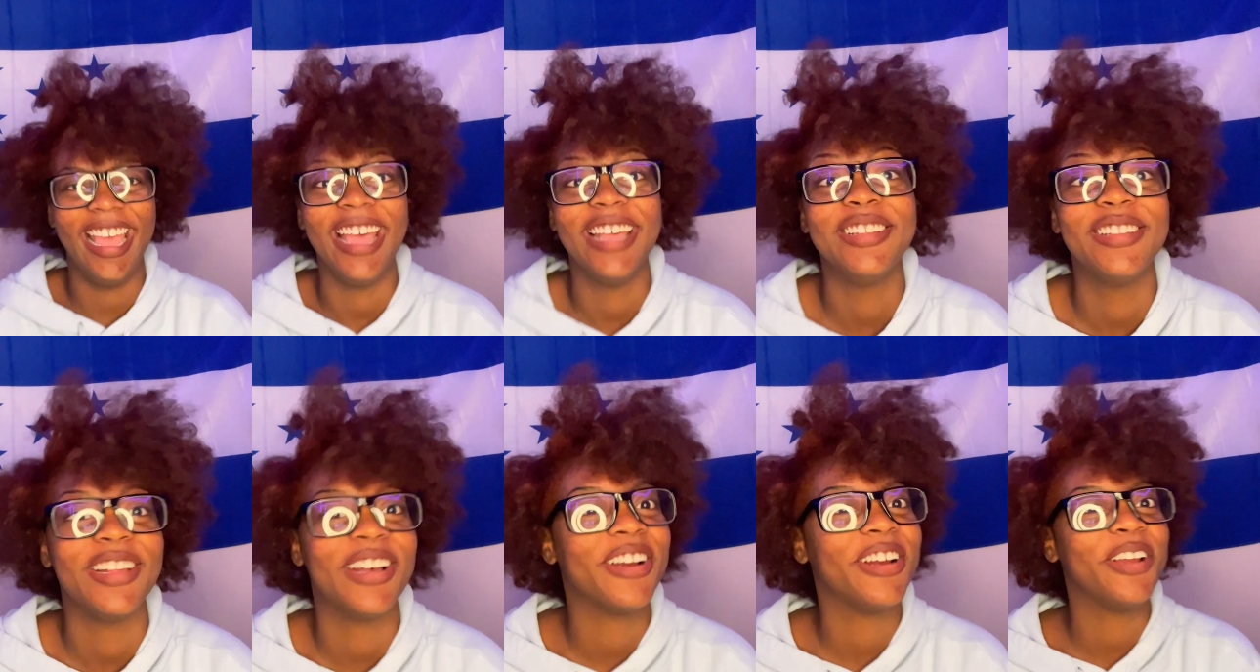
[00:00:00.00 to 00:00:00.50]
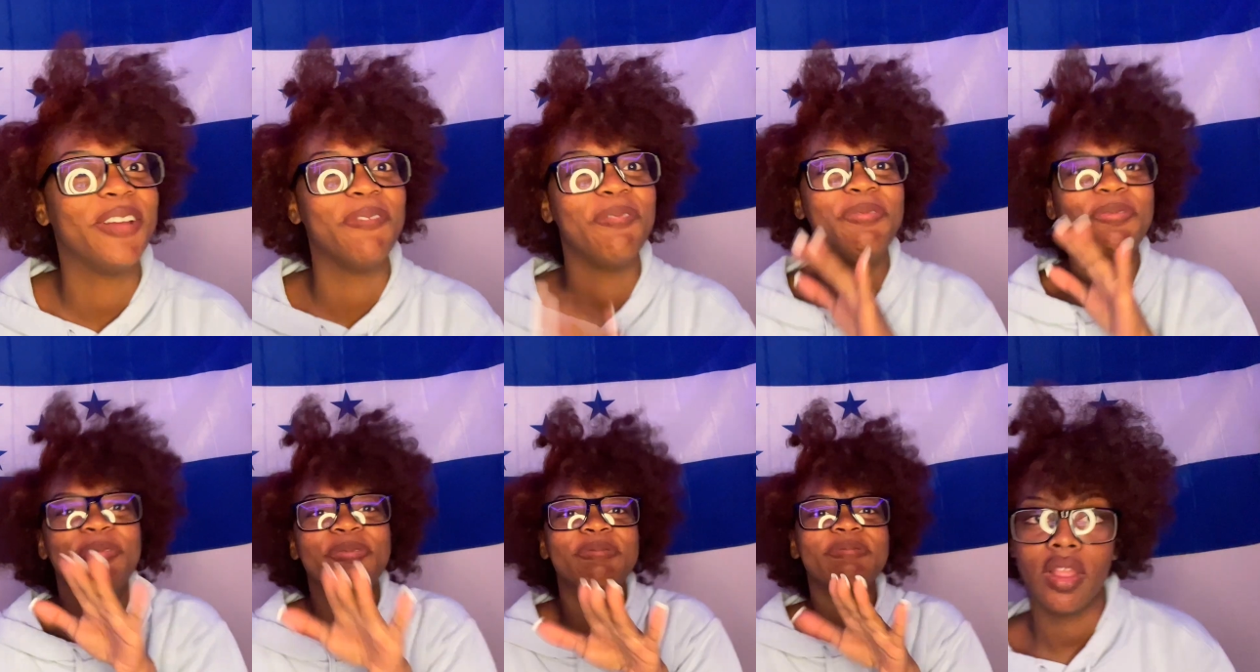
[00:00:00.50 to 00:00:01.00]
Sorry.
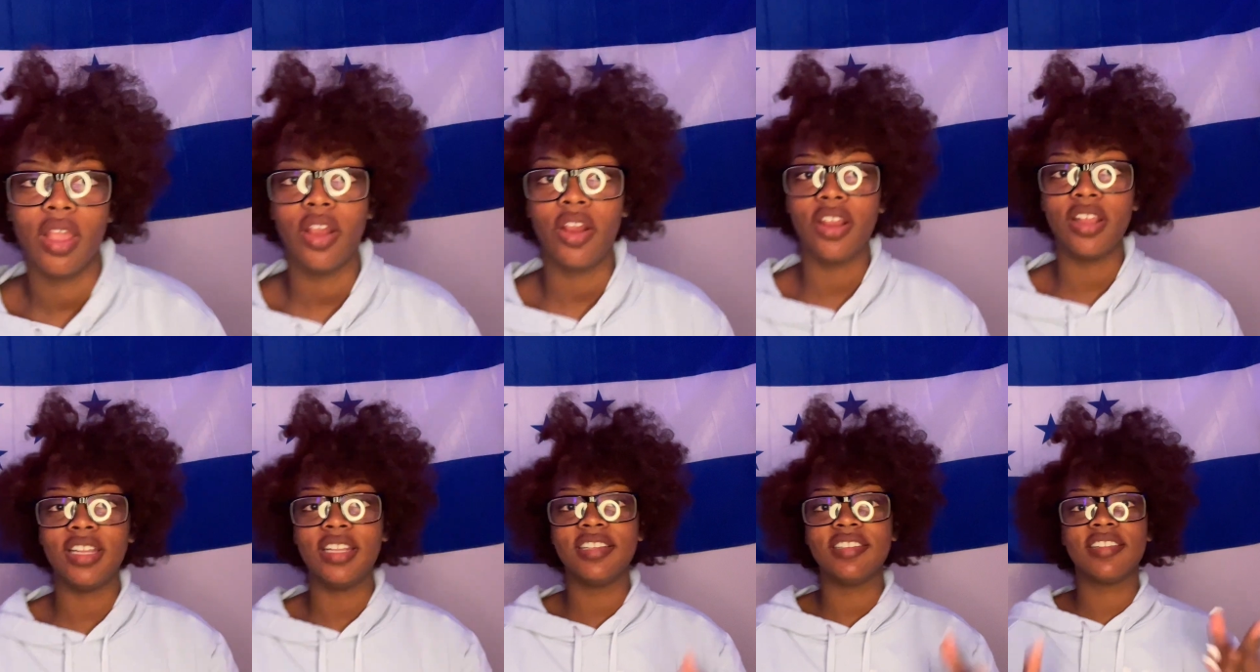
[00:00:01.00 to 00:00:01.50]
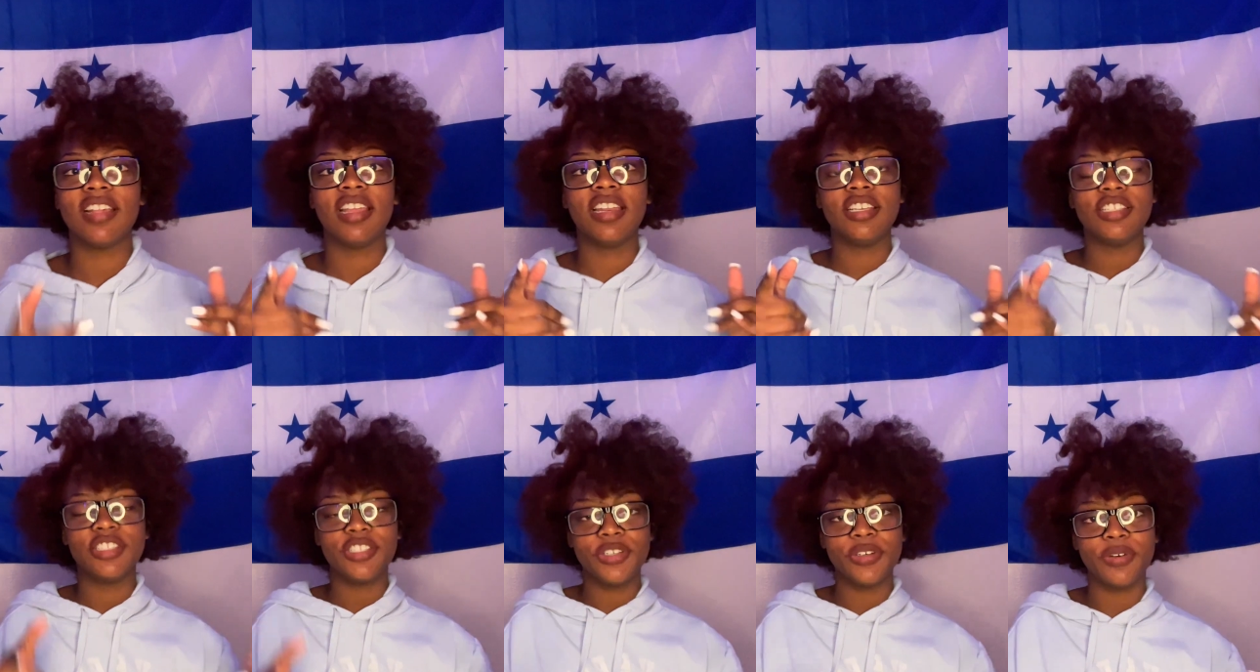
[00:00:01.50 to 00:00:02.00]
All right, let's get
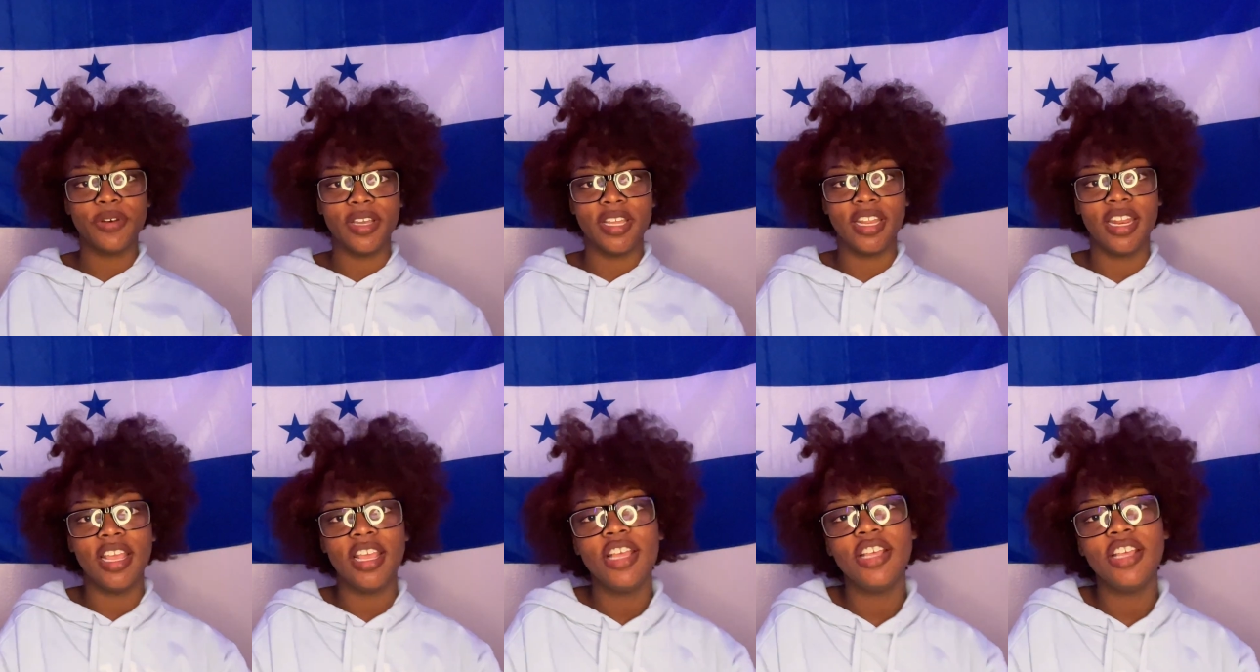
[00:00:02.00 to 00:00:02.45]
into it.